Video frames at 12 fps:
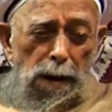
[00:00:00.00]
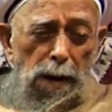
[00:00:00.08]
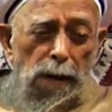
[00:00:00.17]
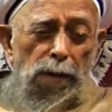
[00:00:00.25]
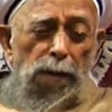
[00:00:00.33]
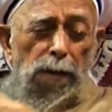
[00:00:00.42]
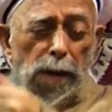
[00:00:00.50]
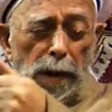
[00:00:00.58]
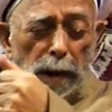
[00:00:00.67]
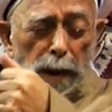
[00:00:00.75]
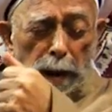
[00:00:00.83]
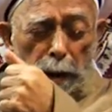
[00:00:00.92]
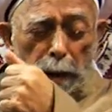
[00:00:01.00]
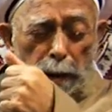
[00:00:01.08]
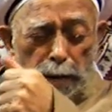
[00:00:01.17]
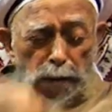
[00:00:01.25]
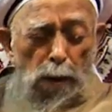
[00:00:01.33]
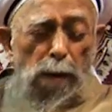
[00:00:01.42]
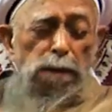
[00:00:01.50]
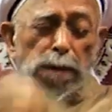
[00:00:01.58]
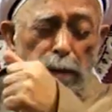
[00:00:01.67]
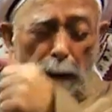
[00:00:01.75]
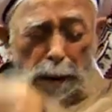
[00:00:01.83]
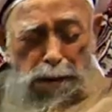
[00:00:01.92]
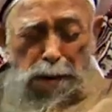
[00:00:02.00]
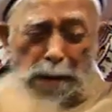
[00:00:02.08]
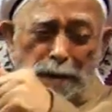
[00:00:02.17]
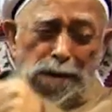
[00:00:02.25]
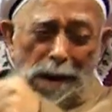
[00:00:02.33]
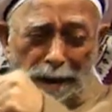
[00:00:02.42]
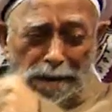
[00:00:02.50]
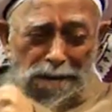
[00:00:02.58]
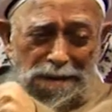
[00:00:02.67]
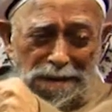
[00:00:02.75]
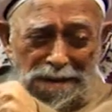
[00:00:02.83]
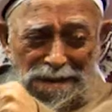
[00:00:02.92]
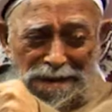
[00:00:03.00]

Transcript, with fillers: if he is not in existence.